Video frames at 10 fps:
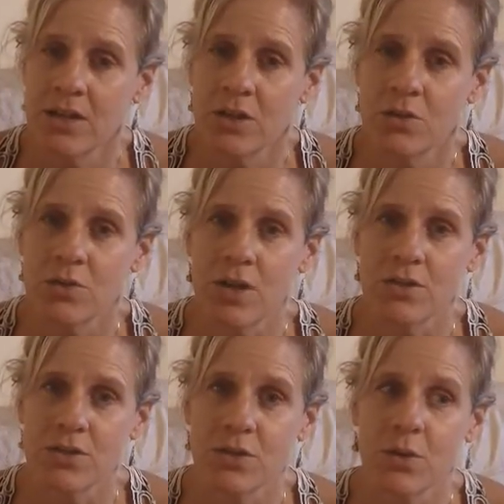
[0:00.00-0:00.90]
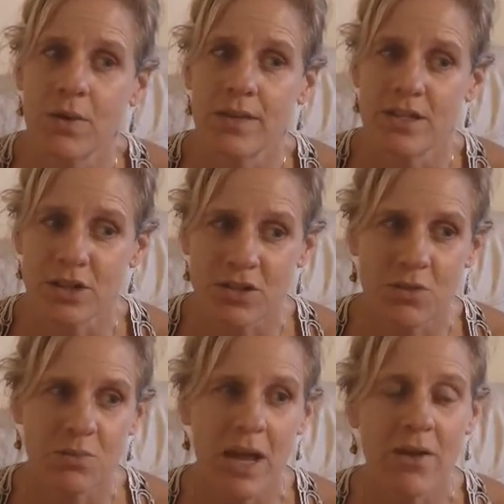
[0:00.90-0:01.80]
who's also, and the adults
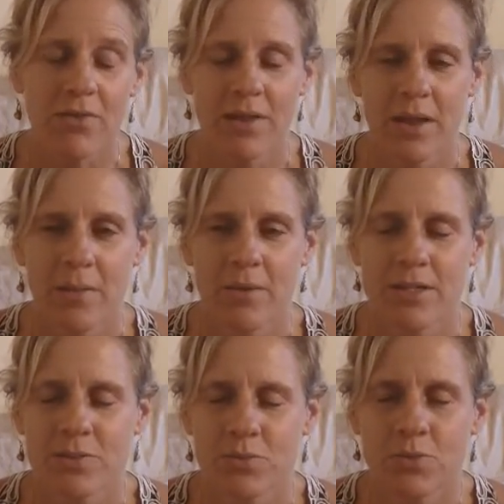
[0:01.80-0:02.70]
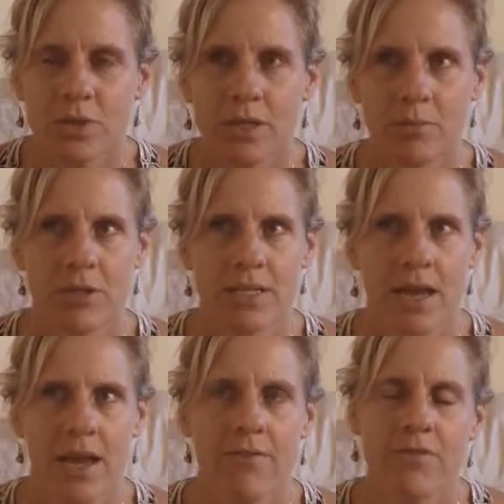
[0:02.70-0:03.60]
around them, it really puts
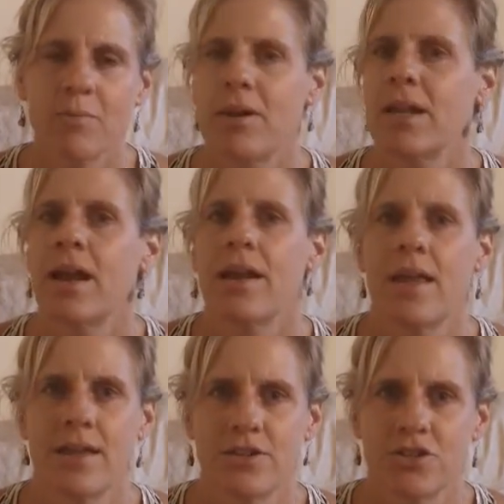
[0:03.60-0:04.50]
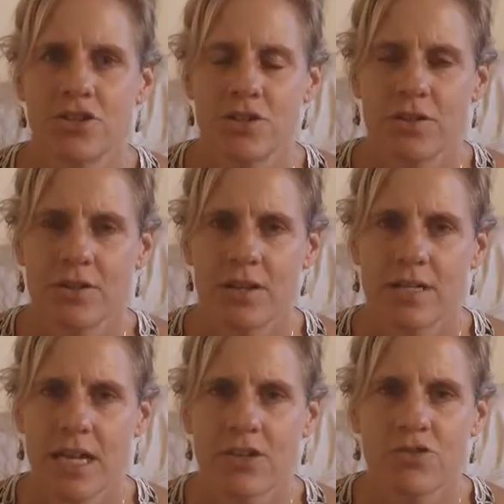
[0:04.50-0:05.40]
everybody on edge, a
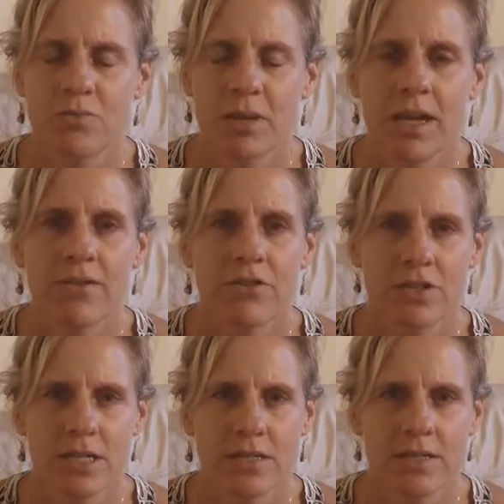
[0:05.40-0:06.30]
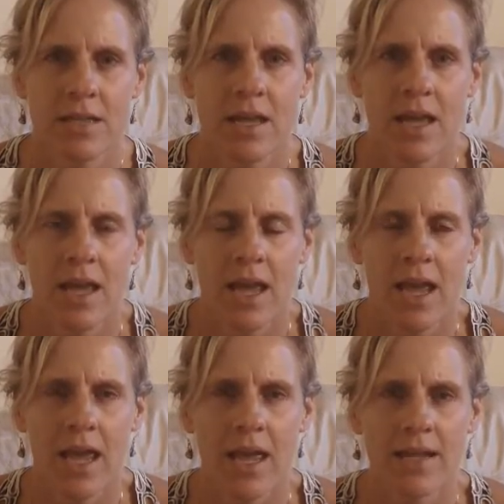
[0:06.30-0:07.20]
tantrum behavior does.
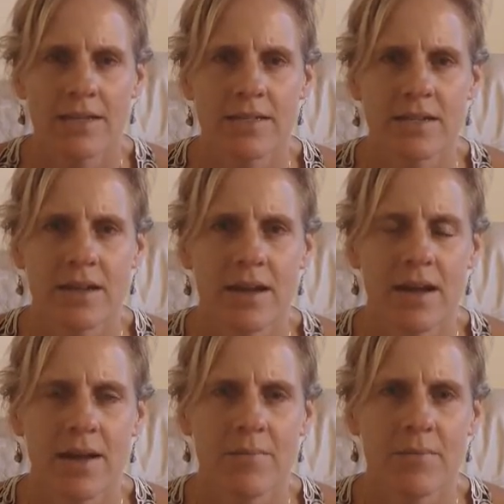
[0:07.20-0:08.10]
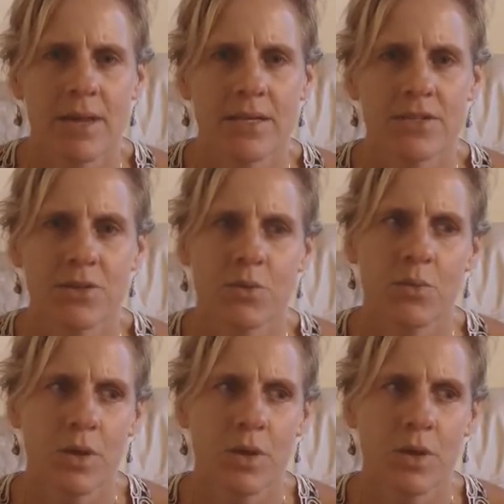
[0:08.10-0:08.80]
And so